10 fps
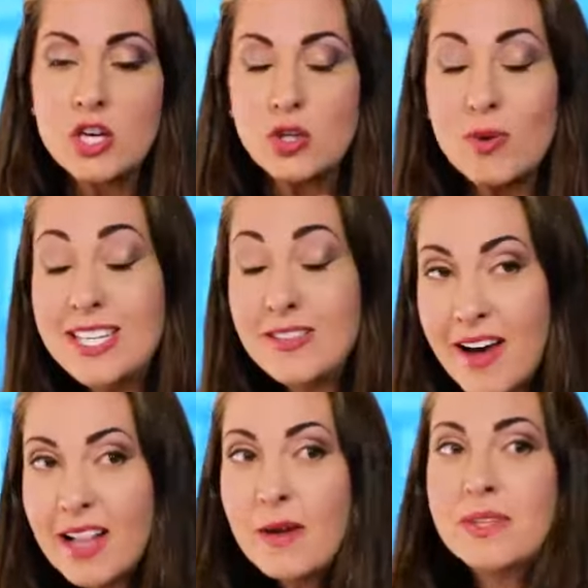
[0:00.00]
So he
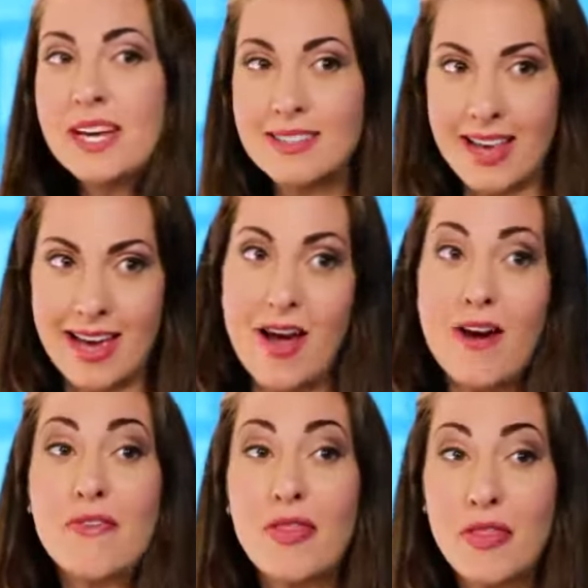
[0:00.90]
developed a set
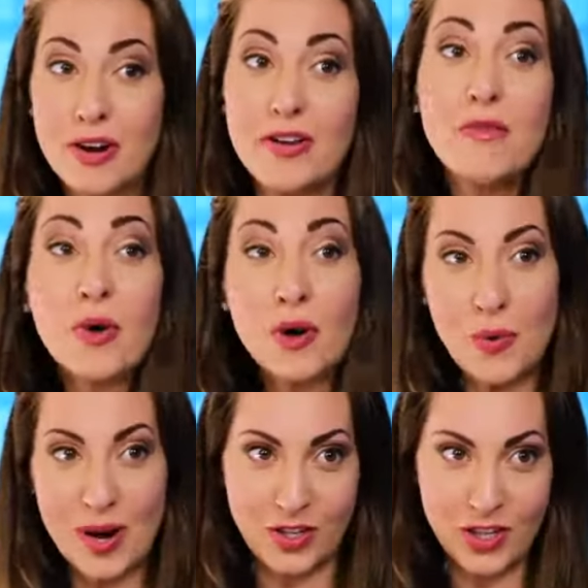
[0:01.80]
of 34
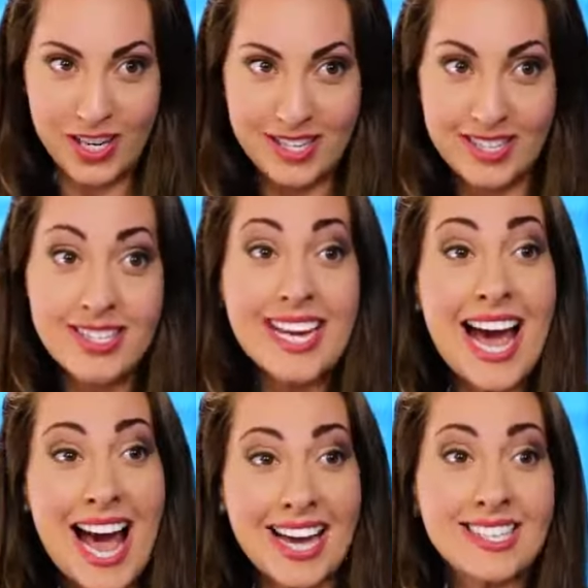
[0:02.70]
questions
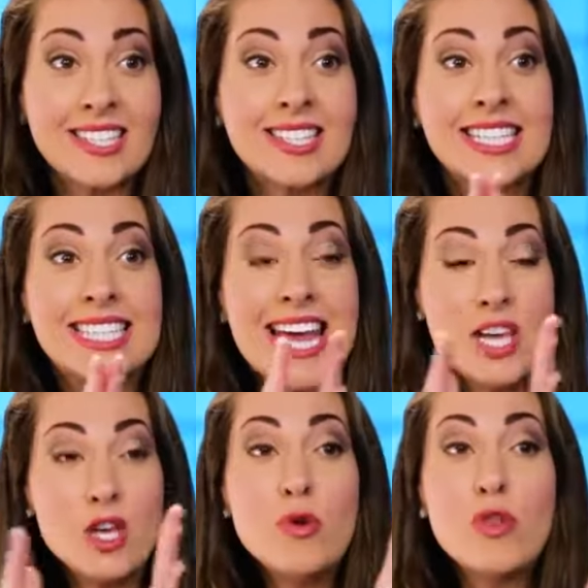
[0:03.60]
to ask to
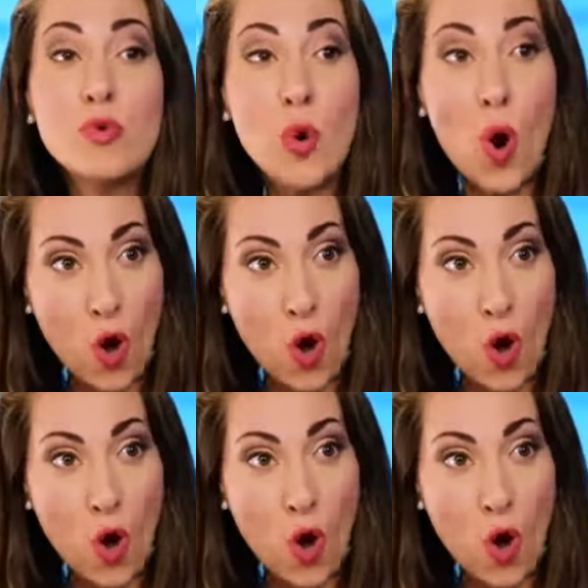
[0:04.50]
take you through